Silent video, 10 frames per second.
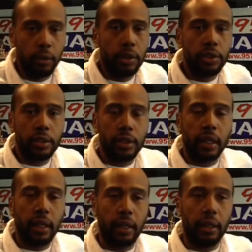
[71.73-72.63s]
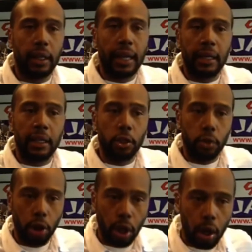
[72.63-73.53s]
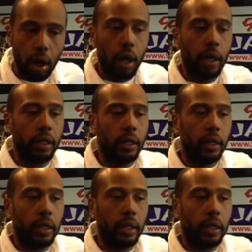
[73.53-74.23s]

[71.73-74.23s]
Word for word: You can just, uh, I can give you a card,